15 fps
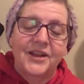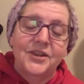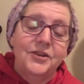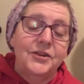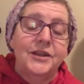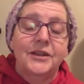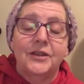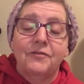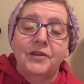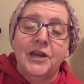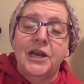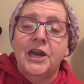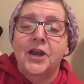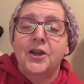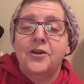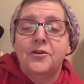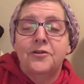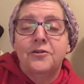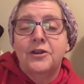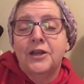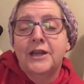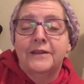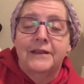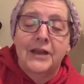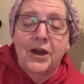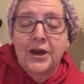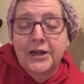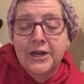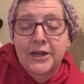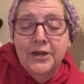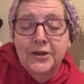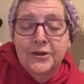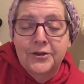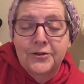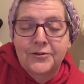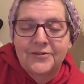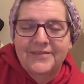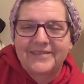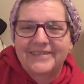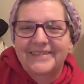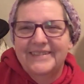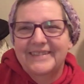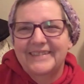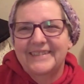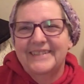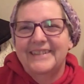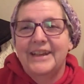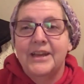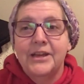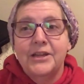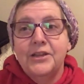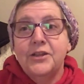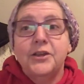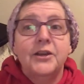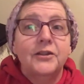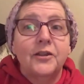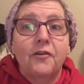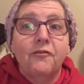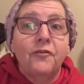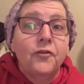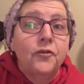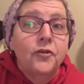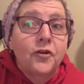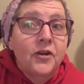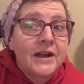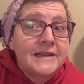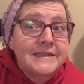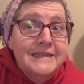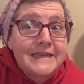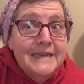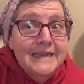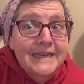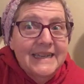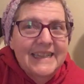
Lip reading: you get the video, you get the audio, you get the full crazy.